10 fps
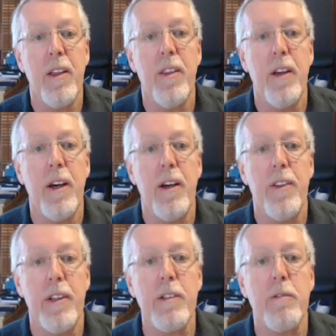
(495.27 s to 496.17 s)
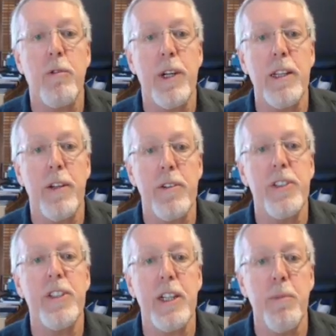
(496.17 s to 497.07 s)
The Greek letter
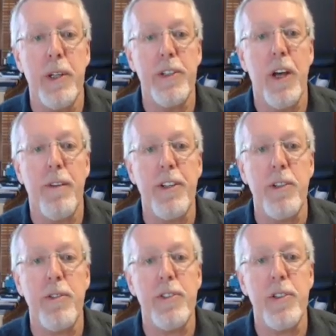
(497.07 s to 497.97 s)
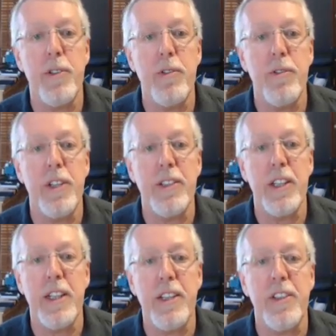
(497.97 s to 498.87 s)
sigma is often used to
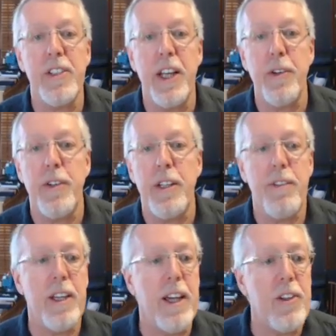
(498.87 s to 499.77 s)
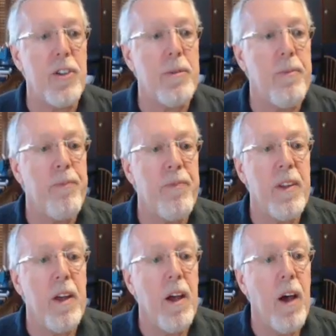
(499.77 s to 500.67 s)
designate the standard deviation.
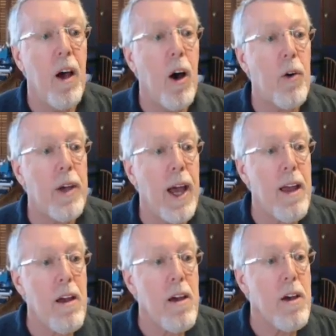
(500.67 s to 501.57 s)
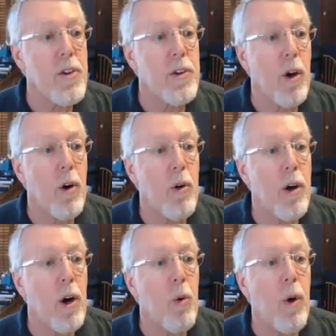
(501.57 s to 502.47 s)
Okay, so
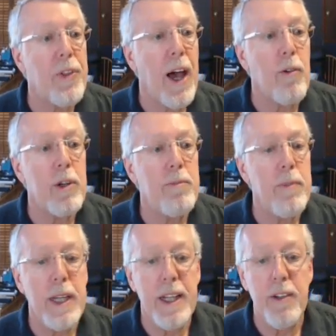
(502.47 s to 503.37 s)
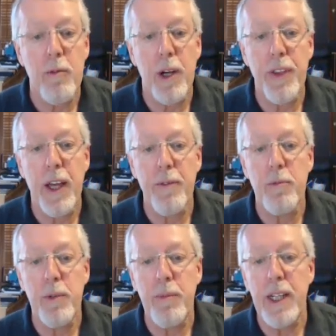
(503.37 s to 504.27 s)
what that would
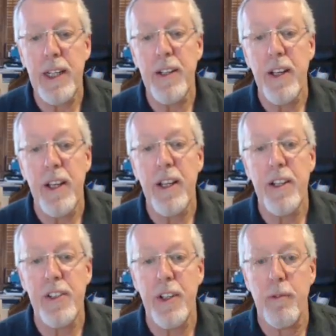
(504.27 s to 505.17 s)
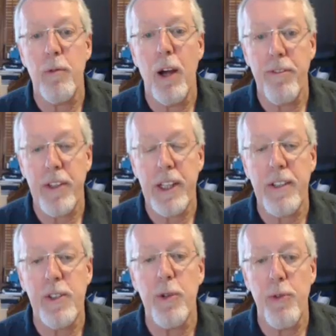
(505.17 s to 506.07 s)
mean is that
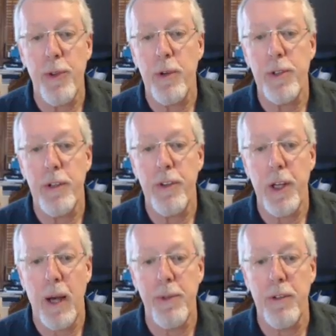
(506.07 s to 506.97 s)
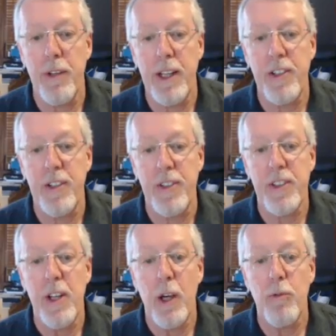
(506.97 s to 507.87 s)
roughly 2/3 of the
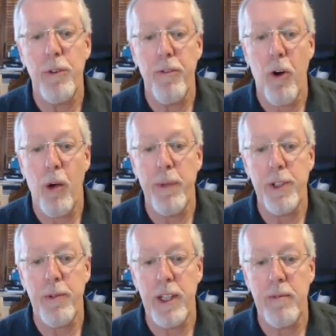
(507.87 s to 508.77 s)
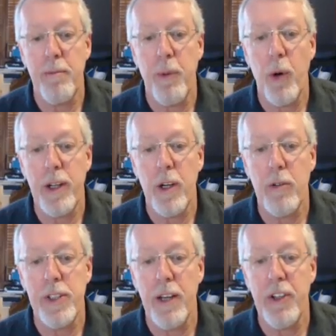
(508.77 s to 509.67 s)
observations would fall between
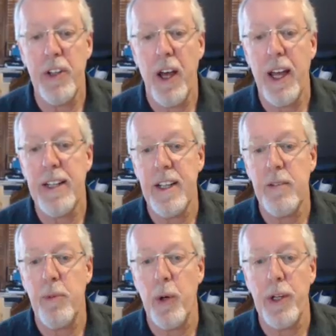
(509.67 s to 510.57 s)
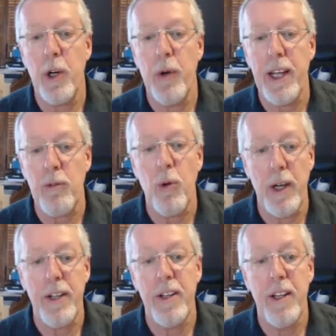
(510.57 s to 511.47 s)
0.079 and
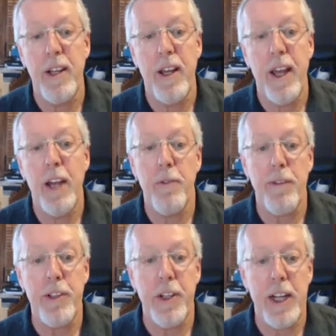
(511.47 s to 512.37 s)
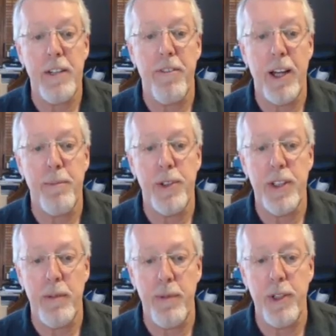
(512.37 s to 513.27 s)
0.081, and roughly
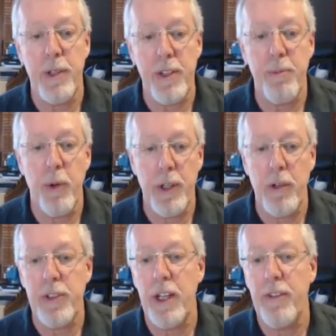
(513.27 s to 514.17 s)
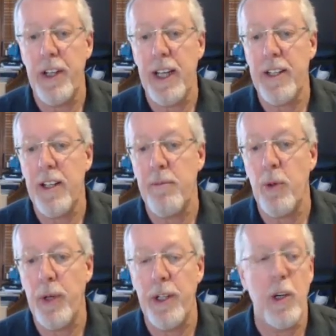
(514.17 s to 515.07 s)
95% between 0.078 and
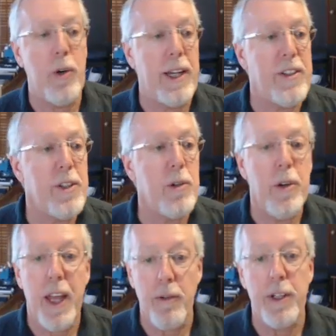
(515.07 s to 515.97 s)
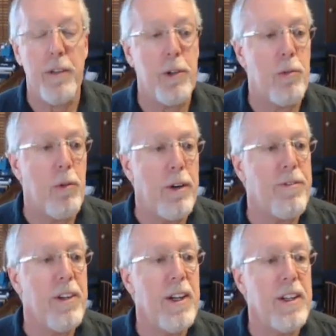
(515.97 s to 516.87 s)
0.082, and that would give you a
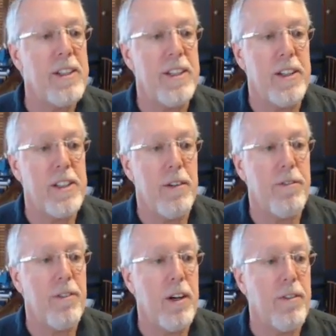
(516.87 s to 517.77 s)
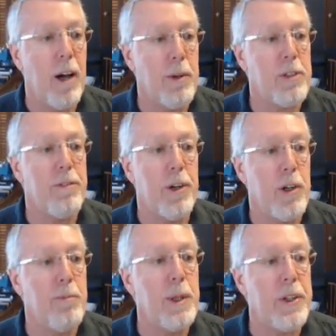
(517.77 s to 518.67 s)
rough sense of how much
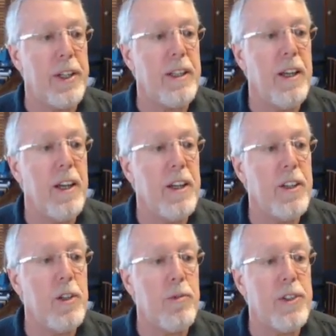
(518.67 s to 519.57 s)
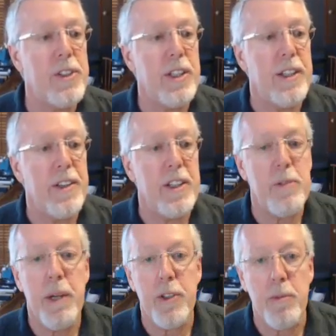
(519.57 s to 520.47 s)
variability you would see in
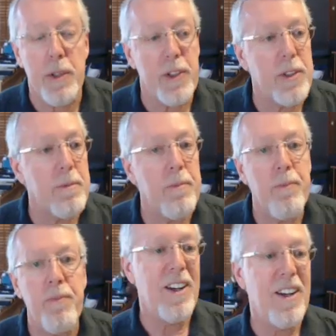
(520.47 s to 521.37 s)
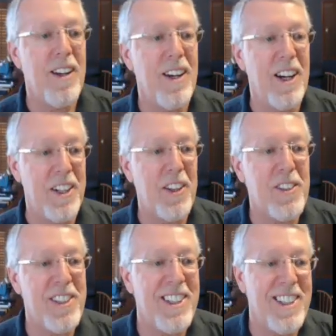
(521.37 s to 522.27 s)
these measurements. Another
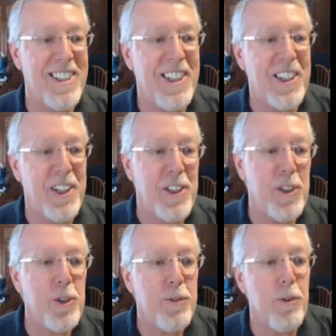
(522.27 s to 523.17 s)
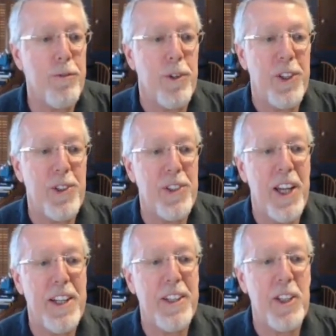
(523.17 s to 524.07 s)
statistic that is useful for
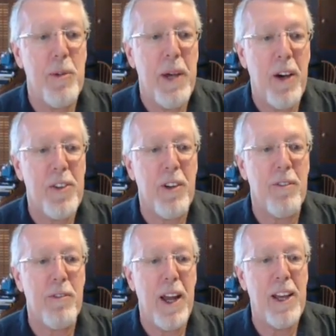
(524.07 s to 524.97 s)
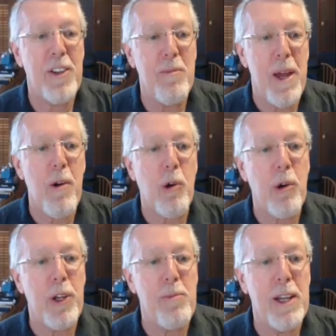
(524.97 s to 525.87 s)
understanding the amount of random
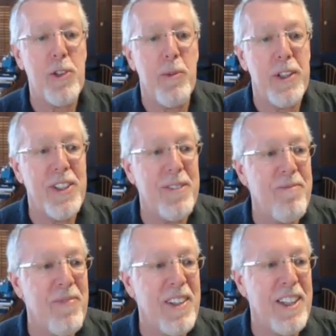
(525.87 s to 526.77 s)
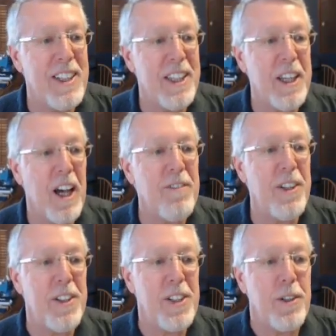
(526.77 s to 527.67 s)
error in measurements is the
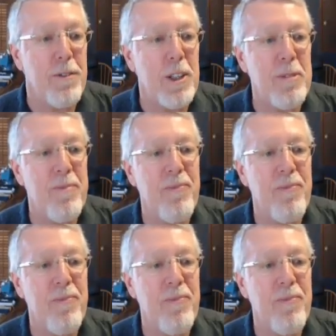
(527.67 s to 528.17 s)
confidence interval.